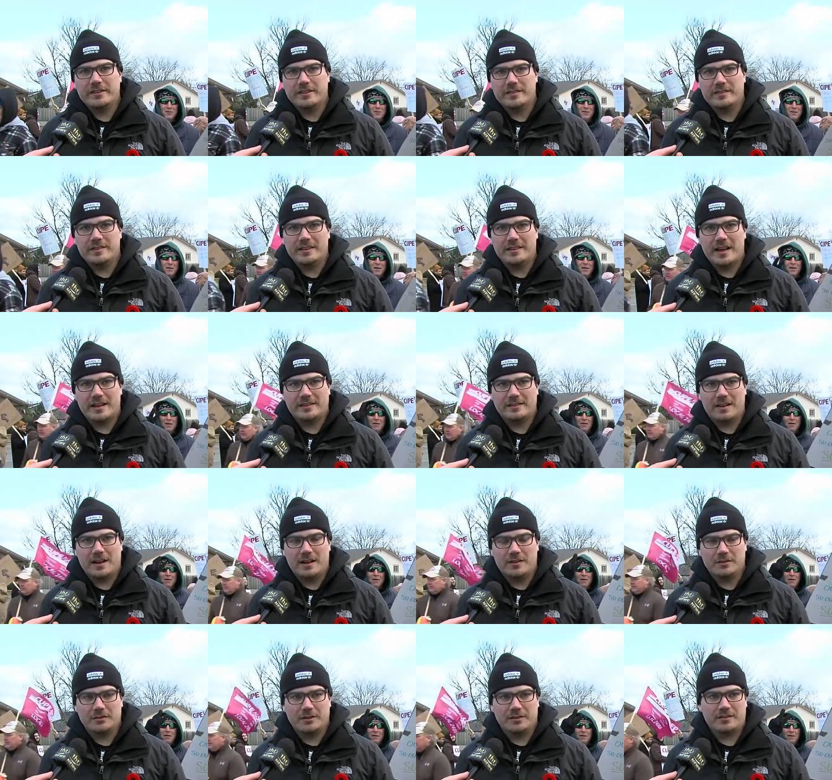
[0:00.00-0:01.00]
to see that
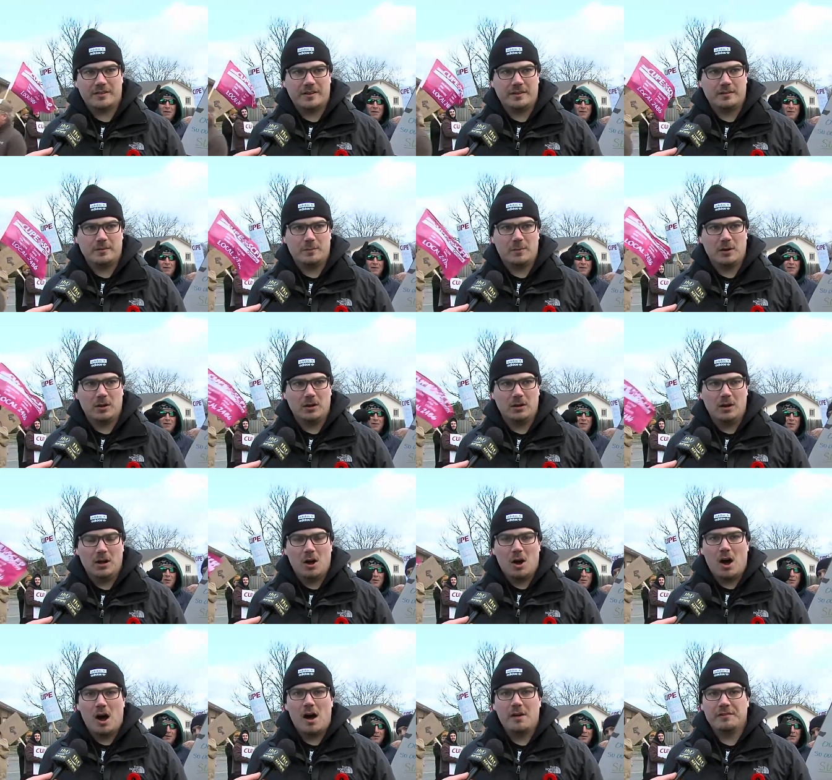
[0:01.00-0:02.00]
uh, they're rescinding the bill.
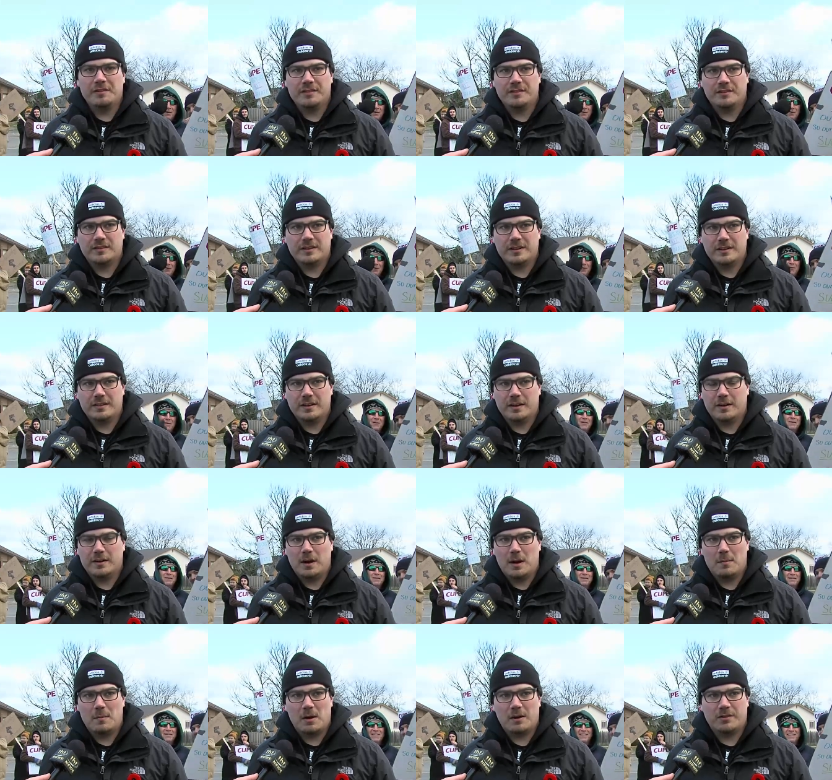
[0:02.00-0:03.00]
Obviously,
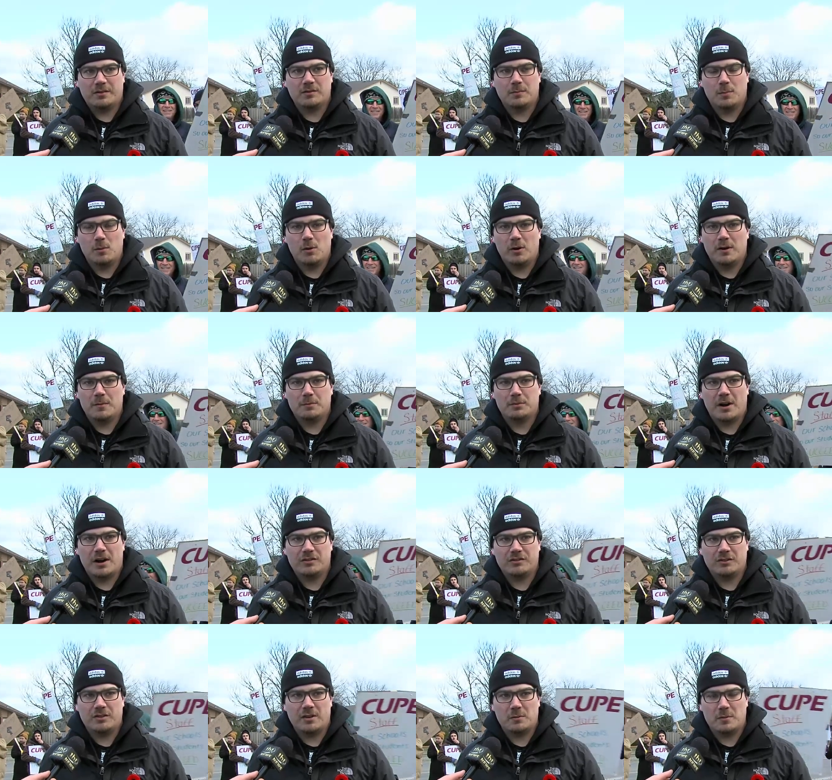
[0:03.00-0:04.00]
the amount of support and
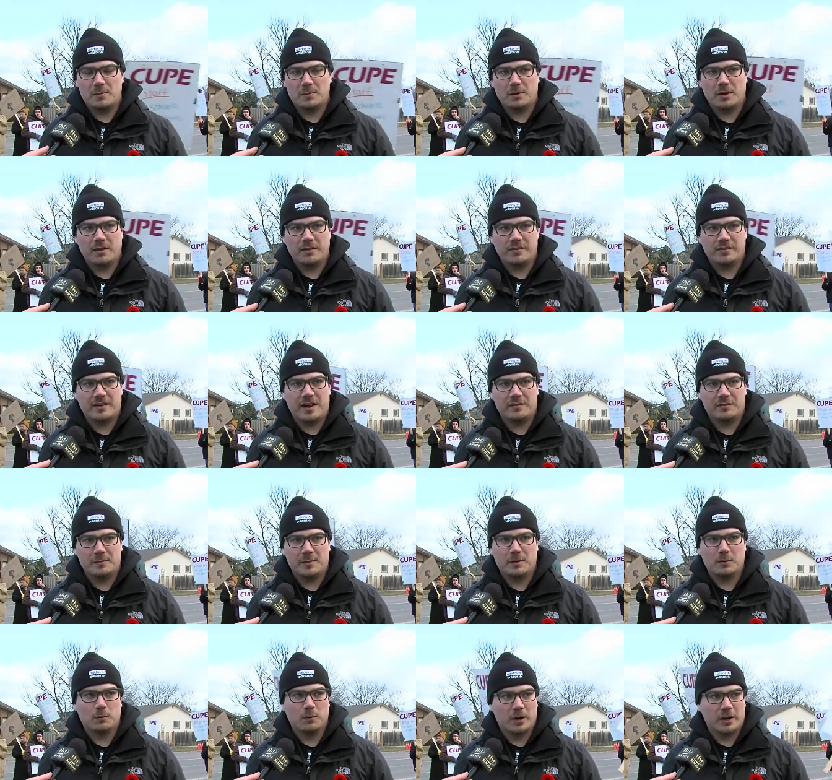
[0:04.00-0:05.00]
pressure that we put on this
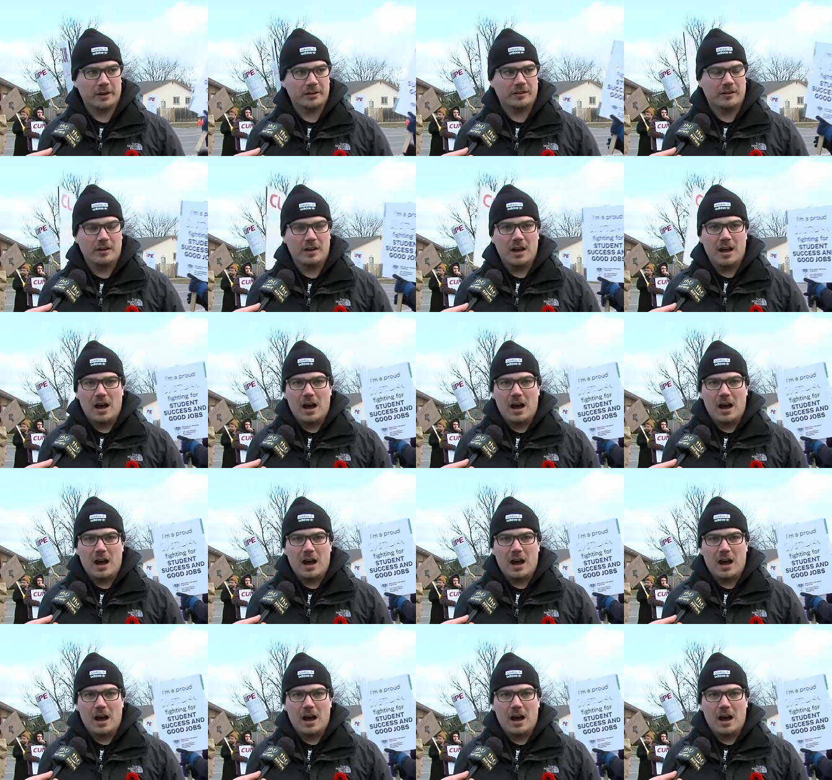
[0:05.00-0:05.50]
government worked.